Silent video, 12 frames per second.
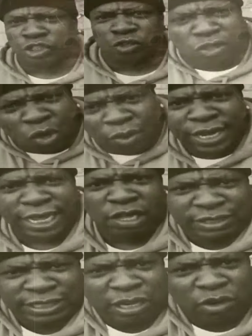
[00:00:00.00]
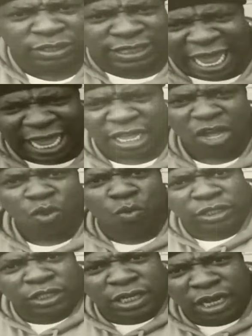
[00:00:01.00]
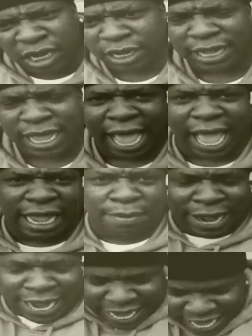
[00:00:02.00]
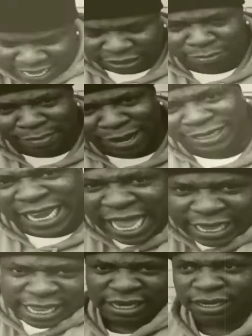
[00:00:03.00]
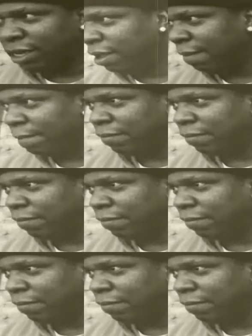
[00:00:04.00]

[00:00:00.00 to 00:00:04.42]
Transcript: What you thought, nigga? You said on sight. What's good? I got my hands in my jacket.